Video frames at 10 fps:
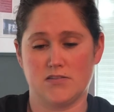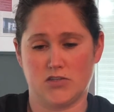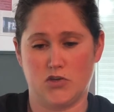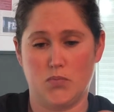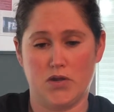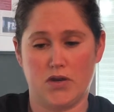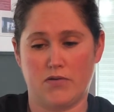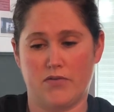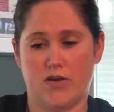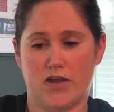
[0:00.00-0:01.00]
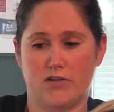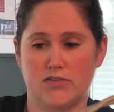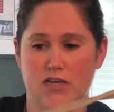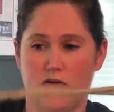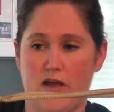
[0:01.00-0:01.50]
So you put it around their neck, you
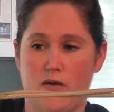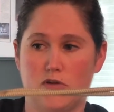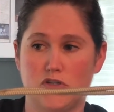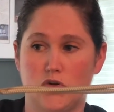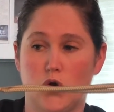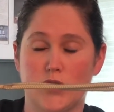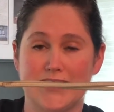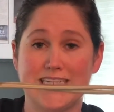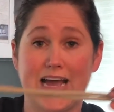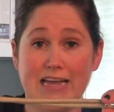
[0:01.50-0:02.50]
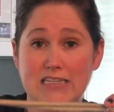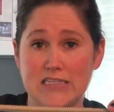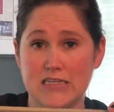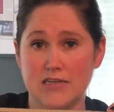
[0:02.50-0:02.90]
say, okay, I want you to hold it tight.